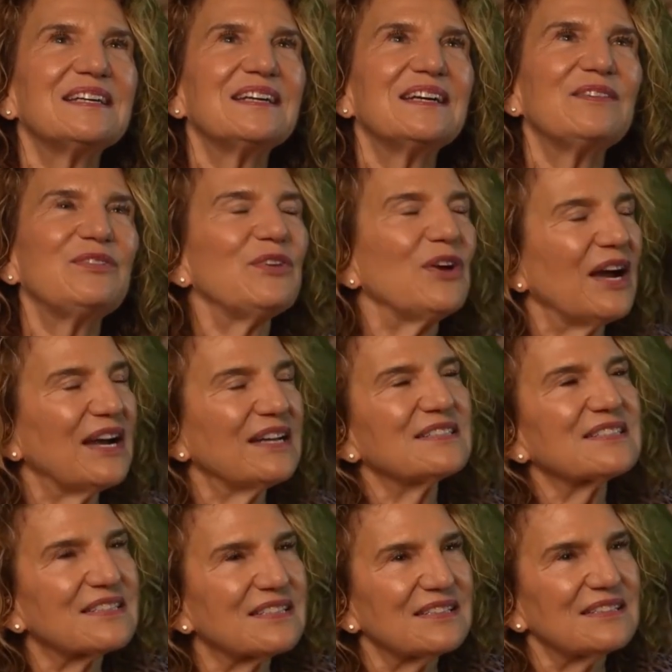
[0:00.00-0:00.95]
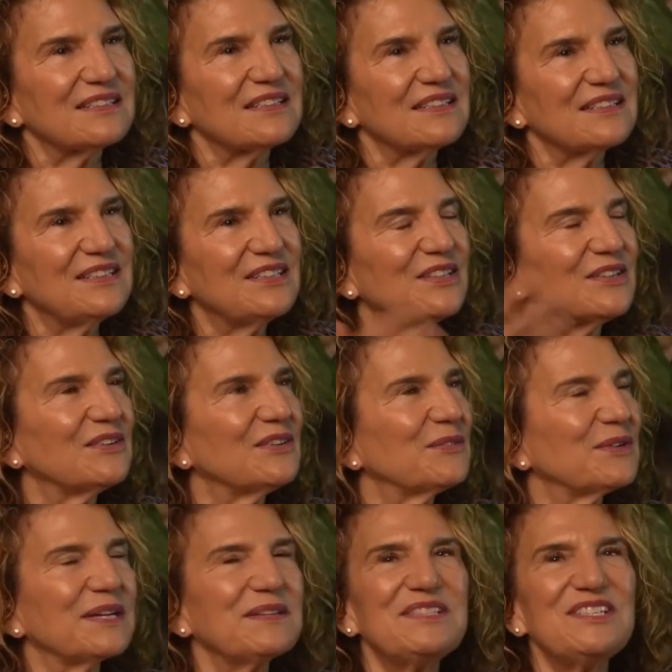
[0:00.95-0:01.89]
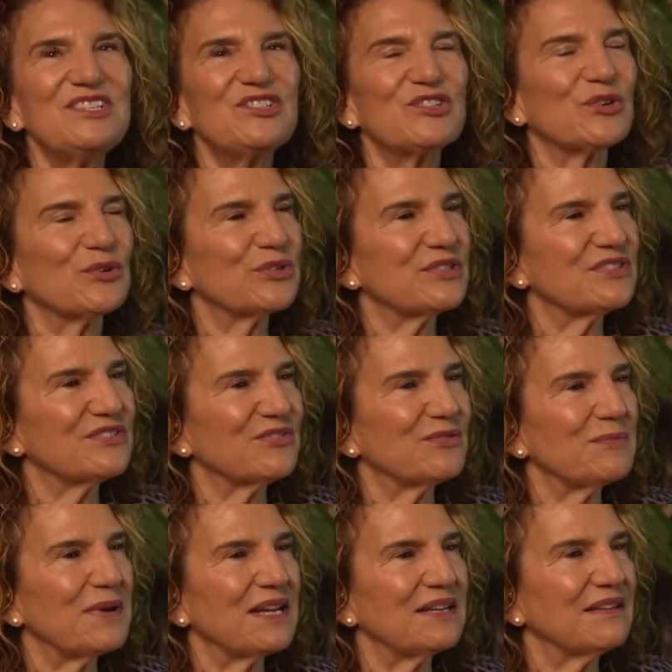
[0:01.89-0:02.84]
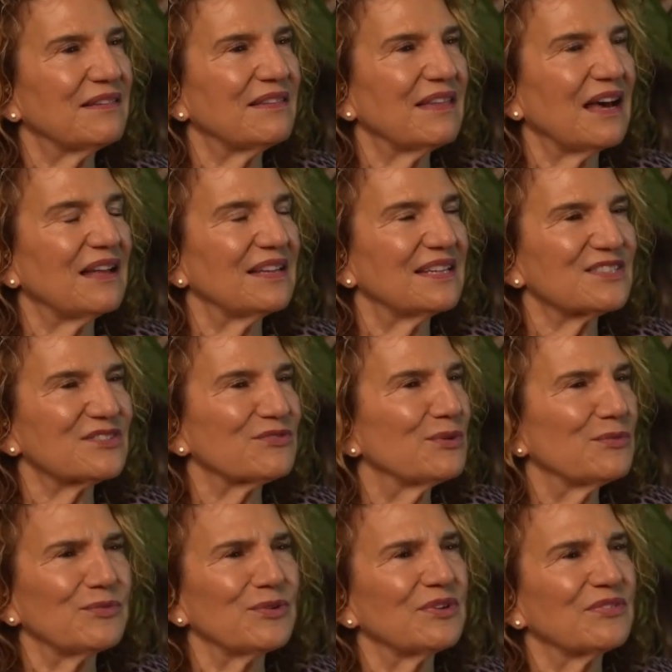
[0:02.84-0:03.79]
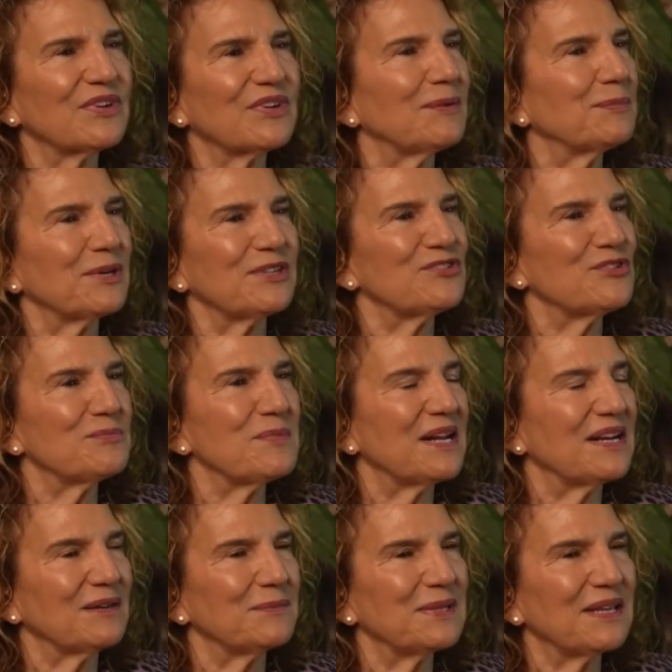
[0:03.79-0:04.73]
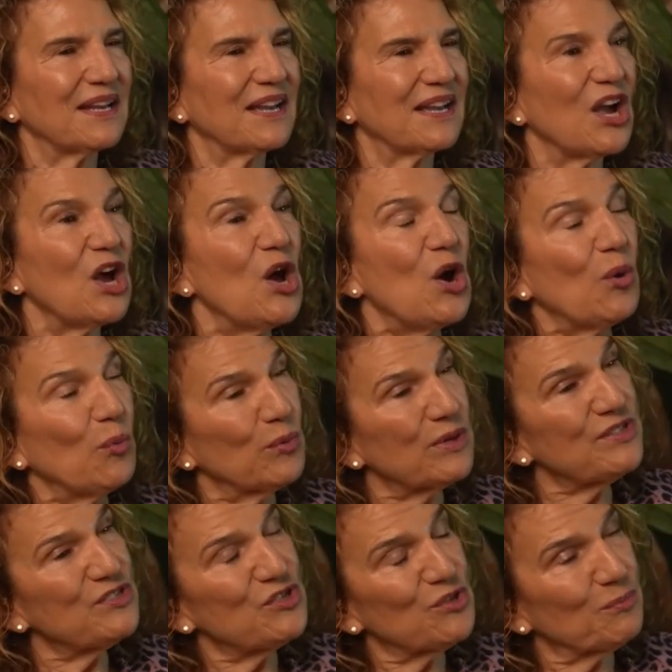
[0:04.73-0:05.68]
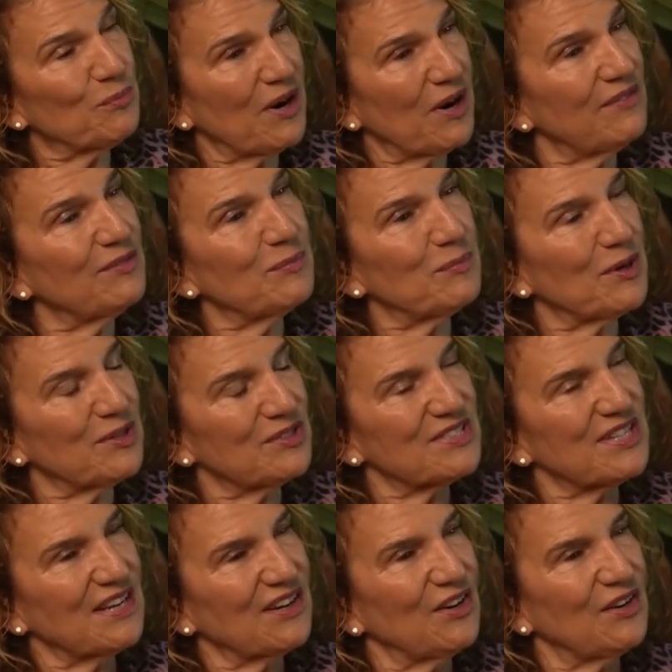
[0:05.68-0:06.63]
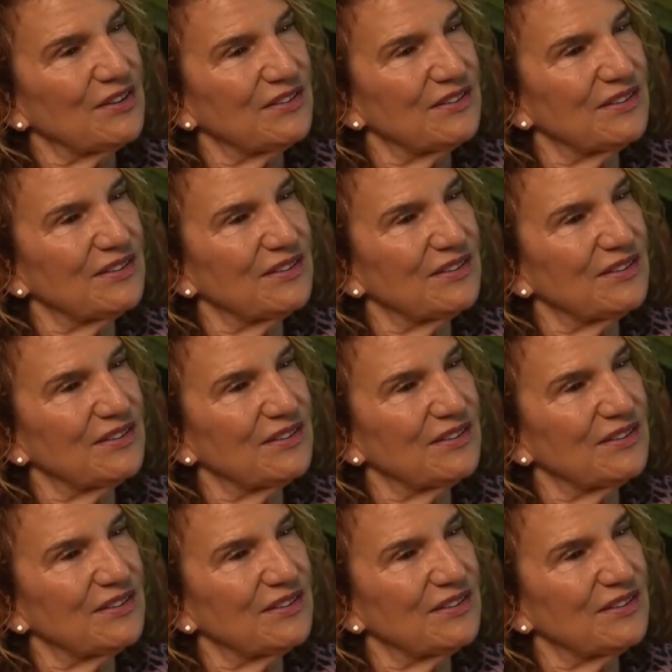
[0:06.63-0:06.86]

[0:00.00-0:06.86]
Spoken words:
if you ask, you know, when I teach courses for men, I'll ask a room full of a couple hundred men. I'll be like, what did your private parts get called?